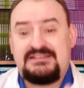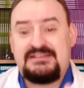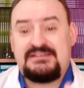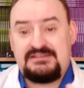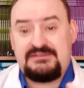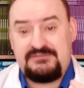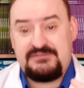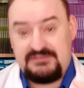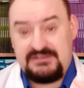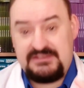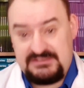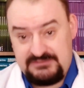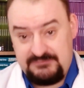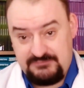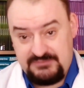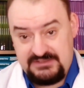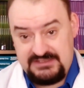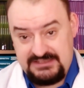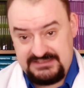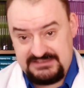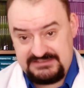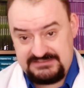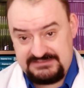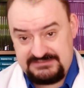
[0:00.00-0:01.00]
in the first
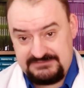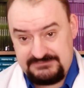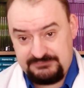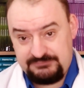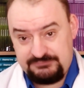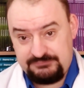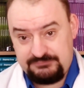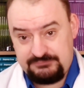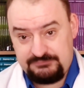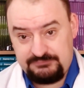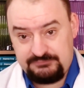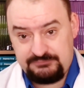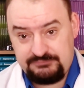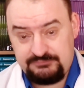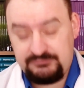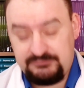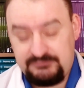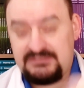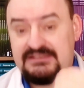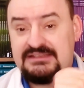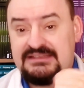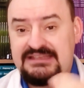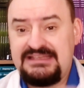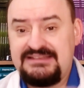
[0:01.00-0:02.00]
place.
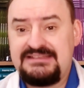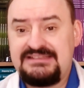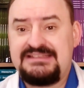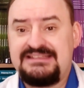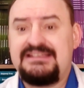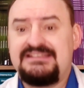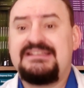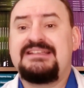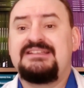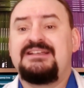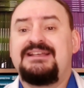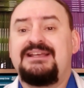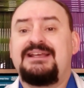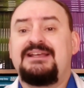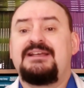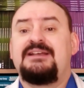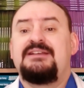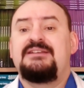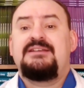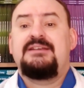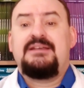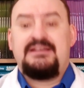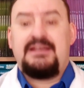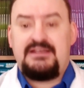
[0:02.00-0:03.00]
In this
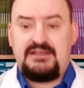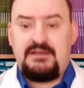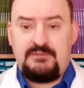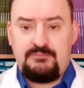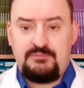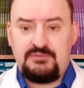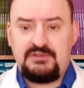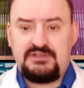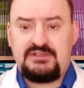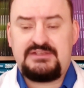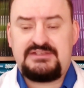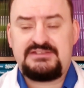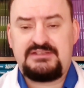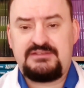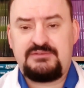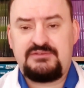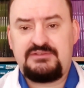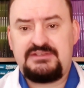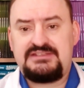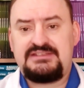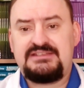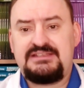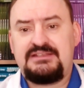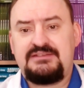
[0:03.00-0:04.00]
case, a person
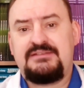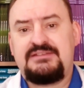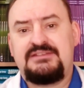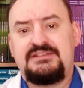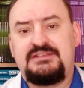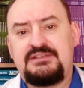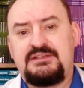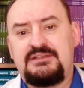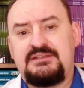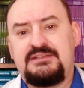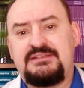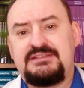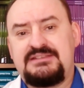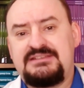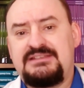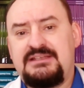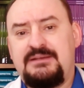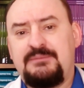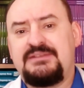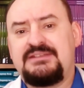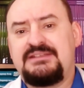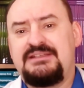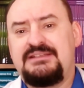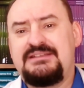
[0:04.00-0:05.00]
receives certain
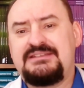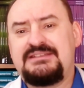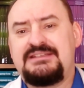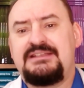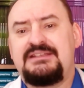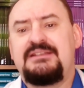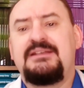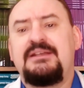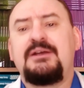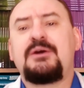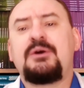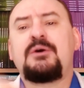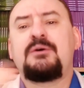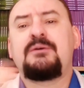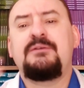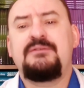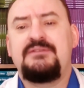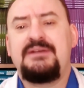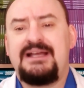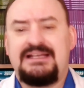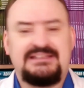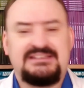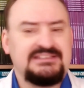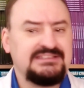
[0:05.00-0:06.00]
substances called
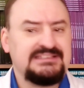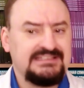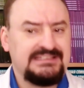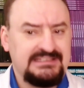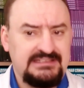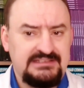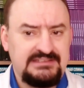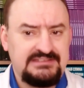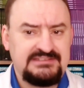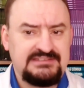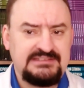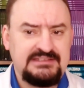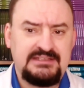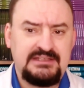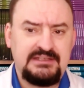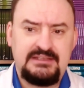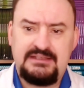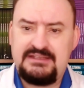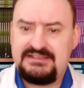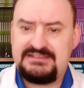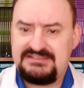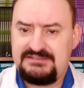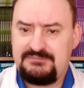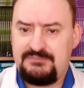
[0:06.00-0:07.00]
vaccines,
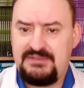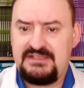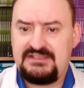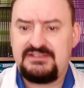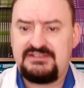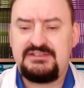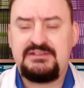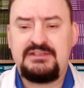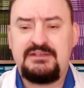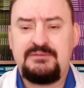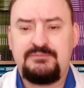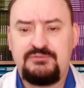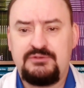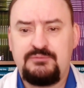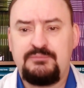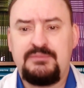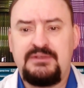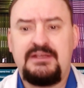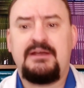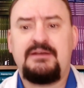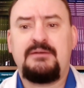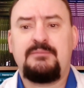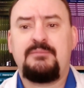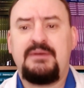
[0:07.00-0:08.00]
a specially
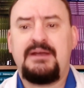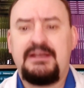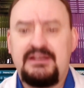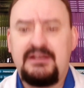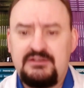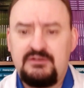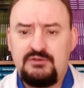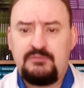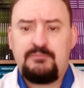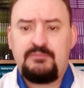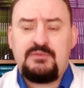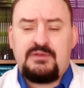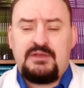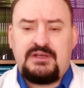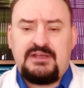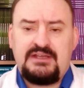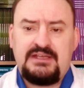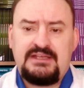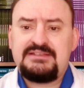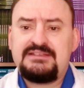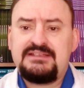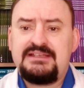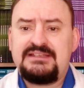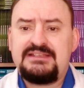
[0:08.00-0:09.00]
prepared medical
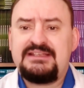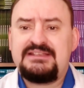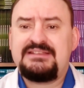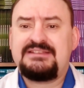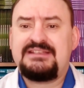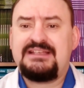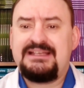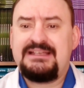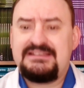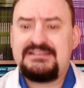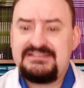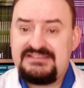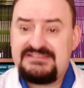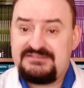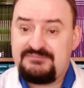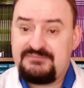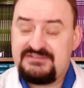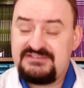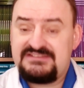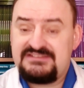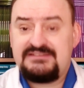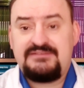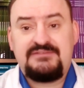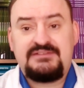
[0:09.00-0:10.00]
product that contains a
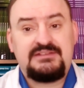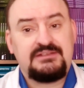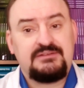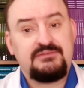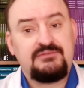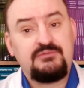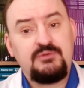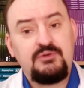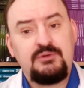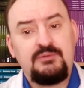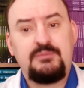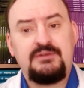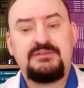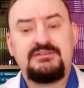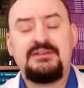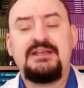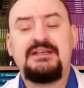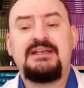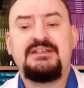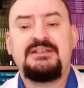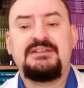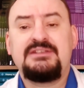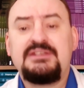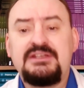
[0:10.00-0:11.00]
specific form of
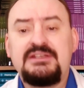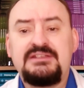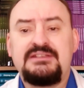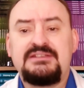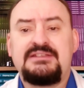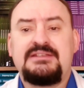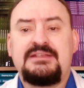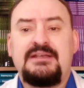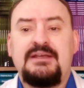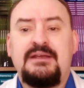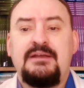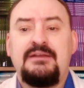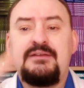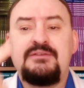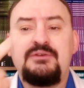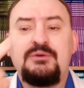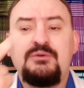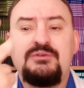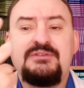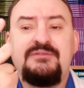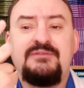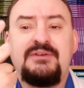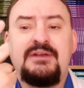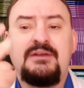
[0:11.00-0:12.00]
antigens,
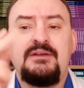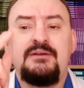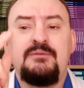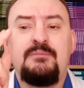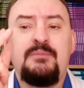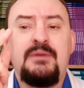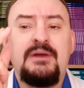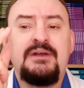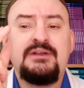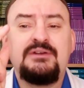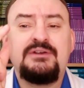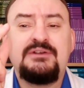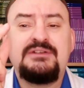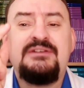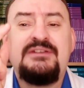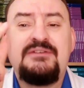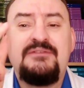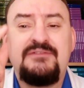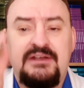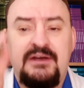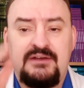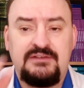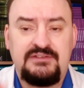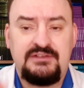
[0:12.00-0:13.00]
those very markers
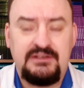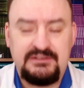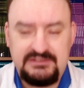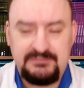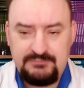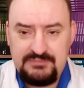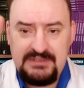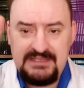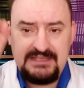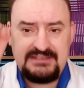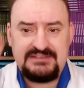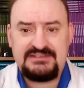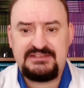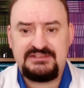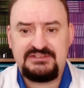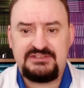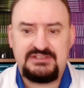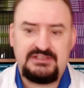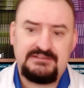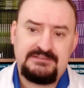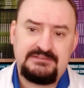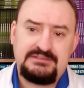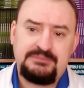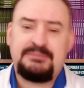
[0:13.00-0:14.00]
found on the
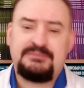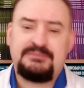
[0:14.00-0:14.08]
pathogen.